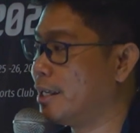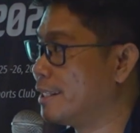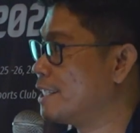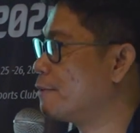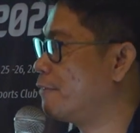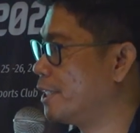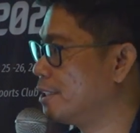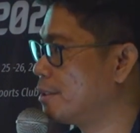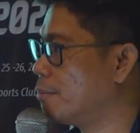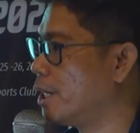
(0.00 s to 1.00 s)
this
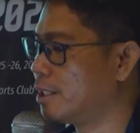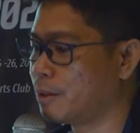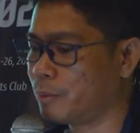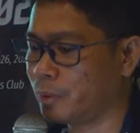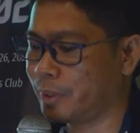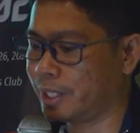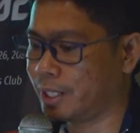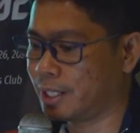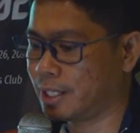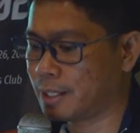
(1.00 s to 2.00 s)
field, but
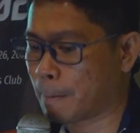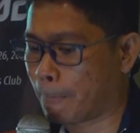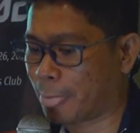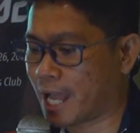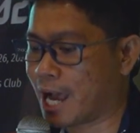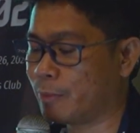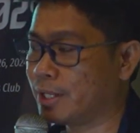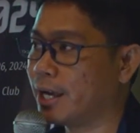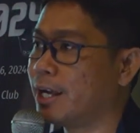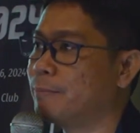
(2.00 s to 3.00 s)
I
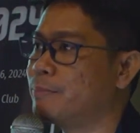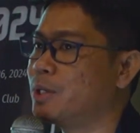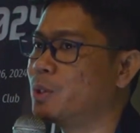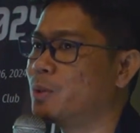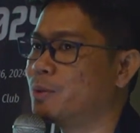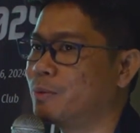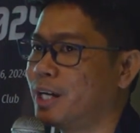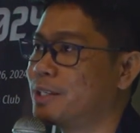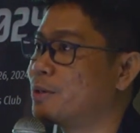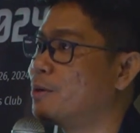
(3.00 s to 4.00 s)
will help you
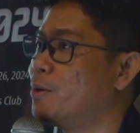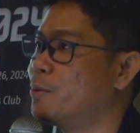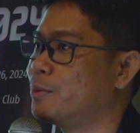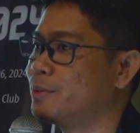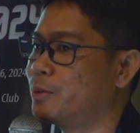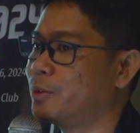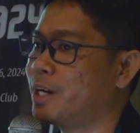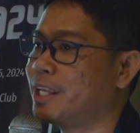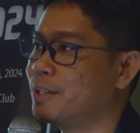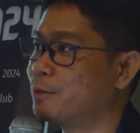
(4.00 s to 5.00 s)
write your own or
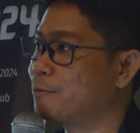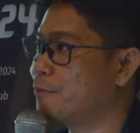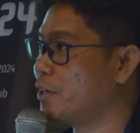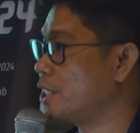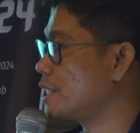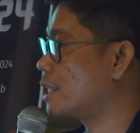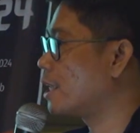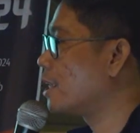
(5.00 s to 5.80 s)
write your first